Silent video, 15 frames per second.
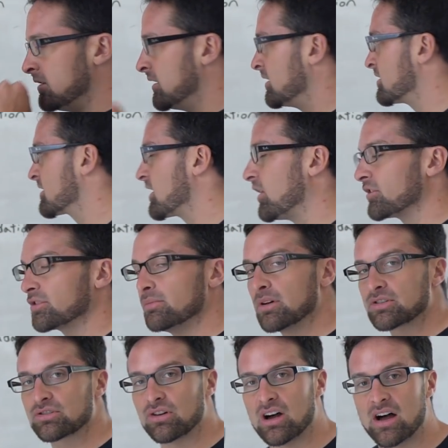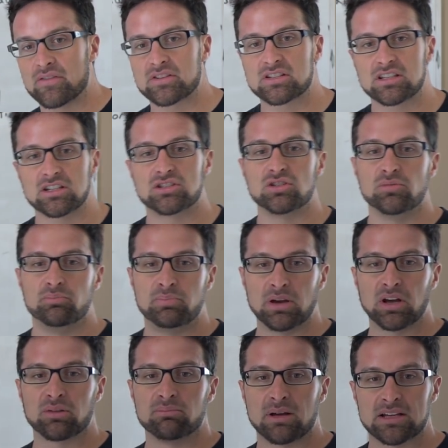In skeletal muscle, obviously to
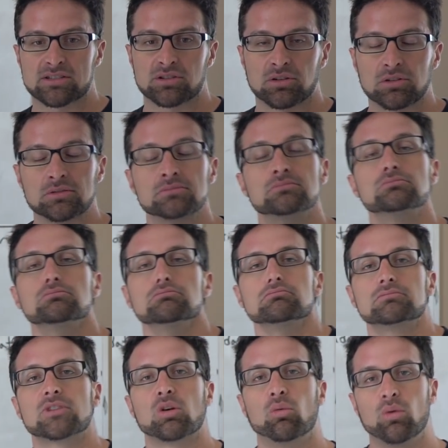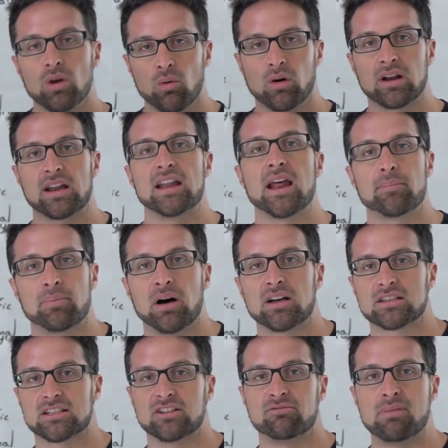build muscle, we want a net
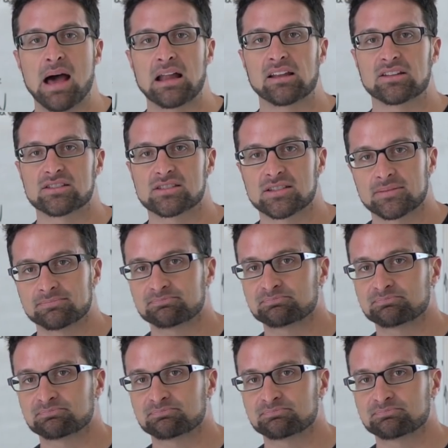positive balance.